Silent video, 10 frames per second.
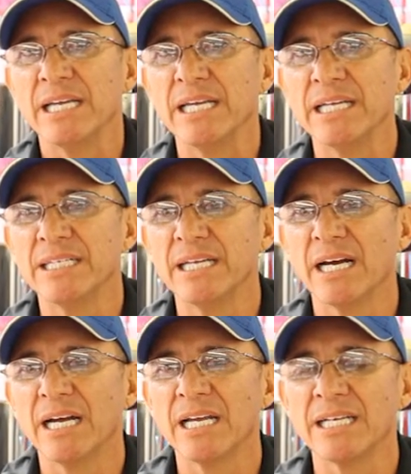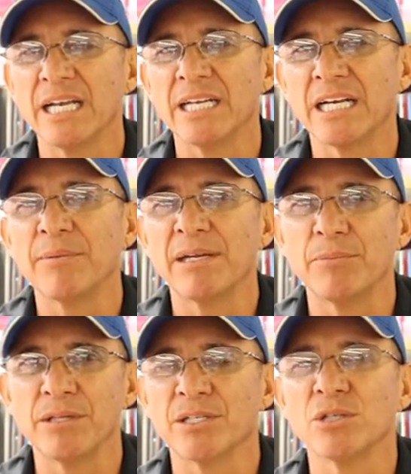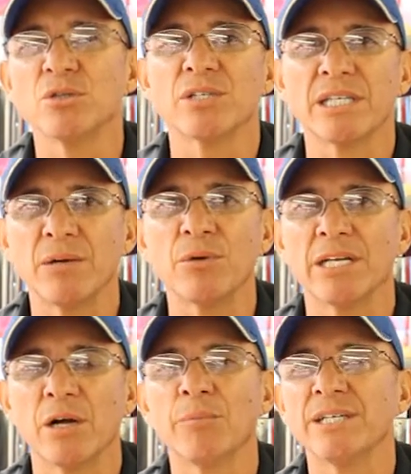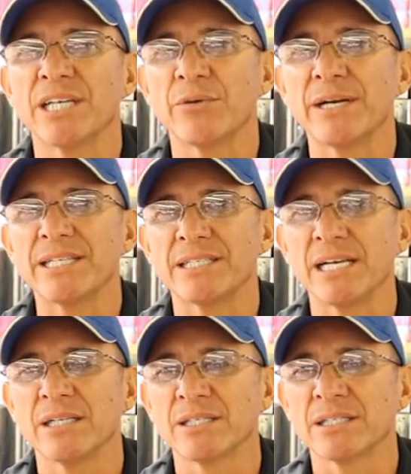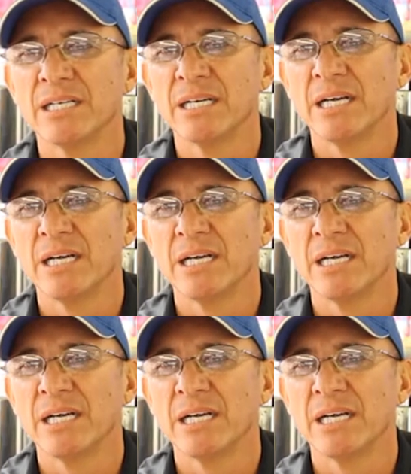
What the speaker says: in coming up with a solution that would help me generate sales.